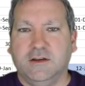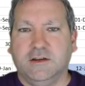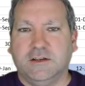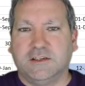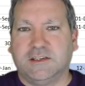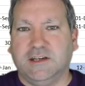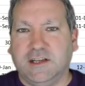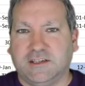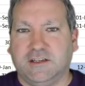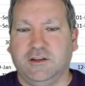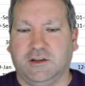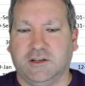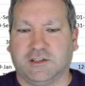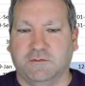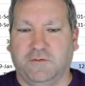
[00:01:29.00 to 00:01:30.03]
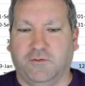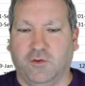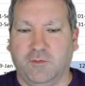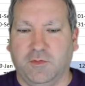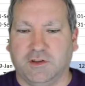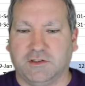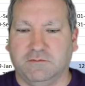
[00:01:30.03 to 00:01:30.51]
So let's look at some
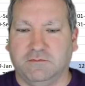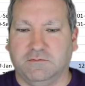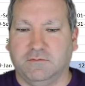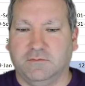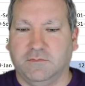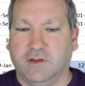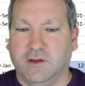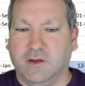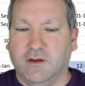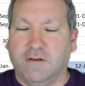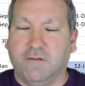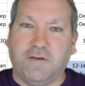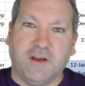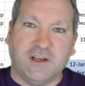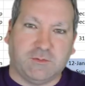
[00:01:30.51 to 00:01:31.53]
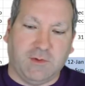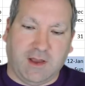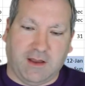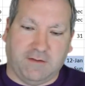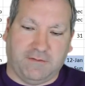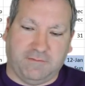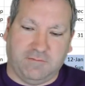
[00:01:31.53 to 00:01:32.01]
formulas. First we
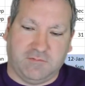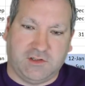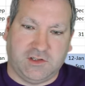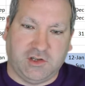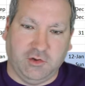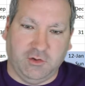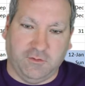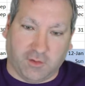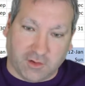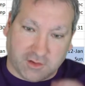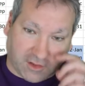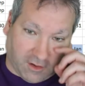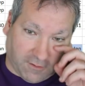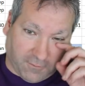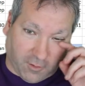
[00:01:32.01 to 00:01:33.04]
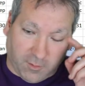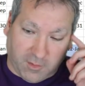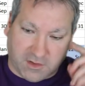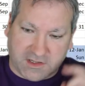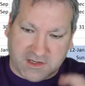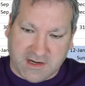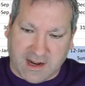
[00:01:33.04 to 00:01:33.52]
have two volatile
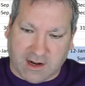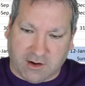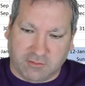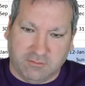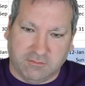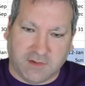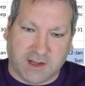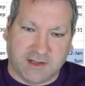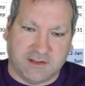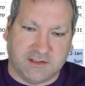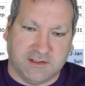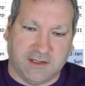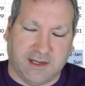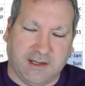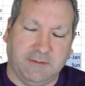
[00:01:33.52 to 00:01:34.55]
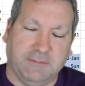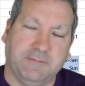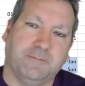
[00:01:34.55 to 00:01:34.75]
formulas, now and today.